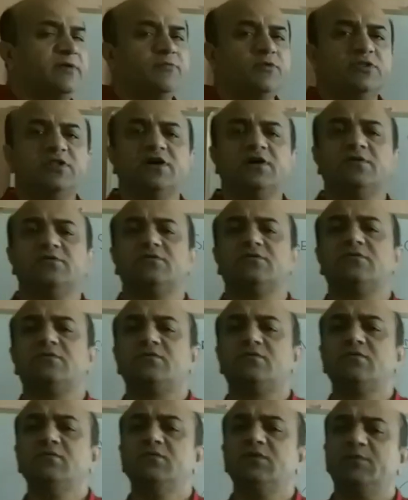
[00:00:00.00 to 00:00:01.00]
when the
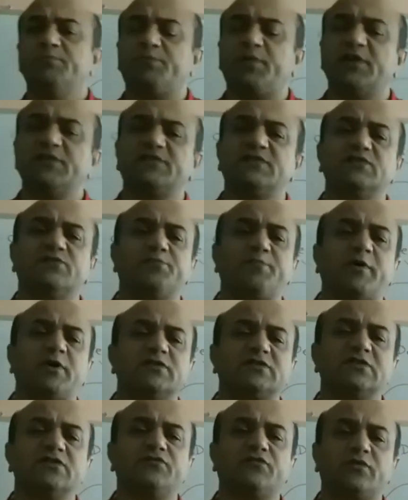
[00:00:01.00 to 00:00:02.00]
impulse is
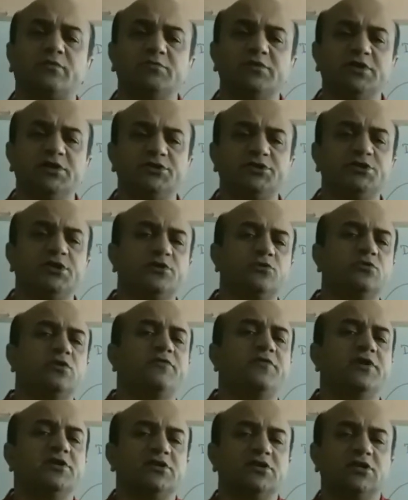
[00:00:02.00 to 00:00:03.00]
passing from the atria to the
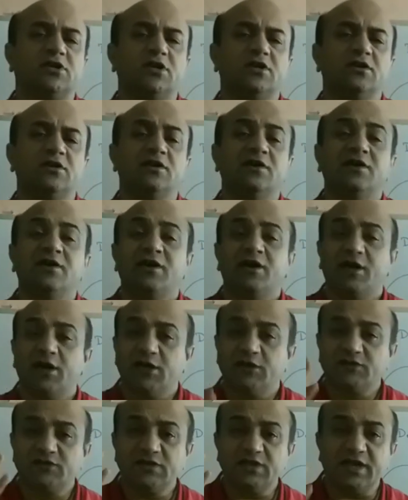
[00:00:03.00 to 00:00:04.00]
ventricle
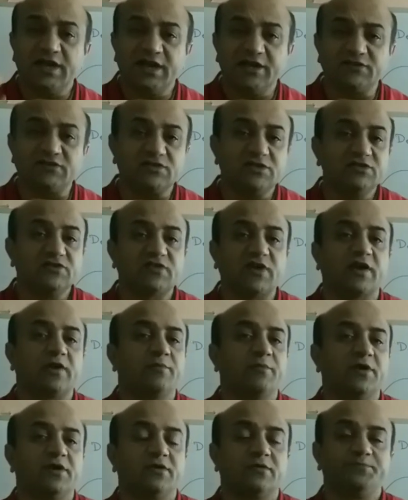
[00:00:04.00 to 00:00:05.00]
as the ST
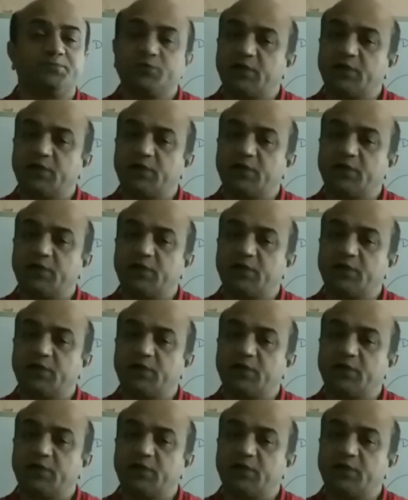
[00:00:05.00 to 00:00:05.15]
segment,